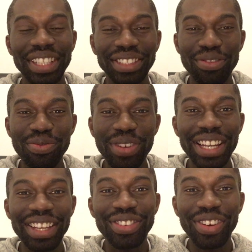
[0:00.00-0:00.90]
There's a
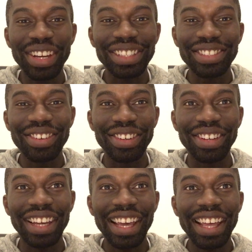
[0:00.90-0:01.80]
really annoying song
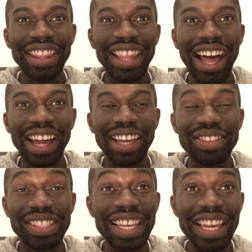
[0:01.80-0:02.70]
that I can
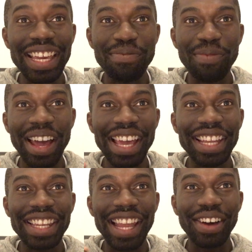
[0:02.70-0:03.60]
see it in my
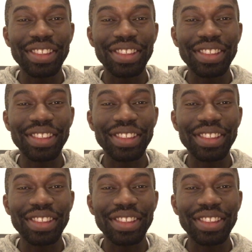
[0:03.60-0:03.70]
head now.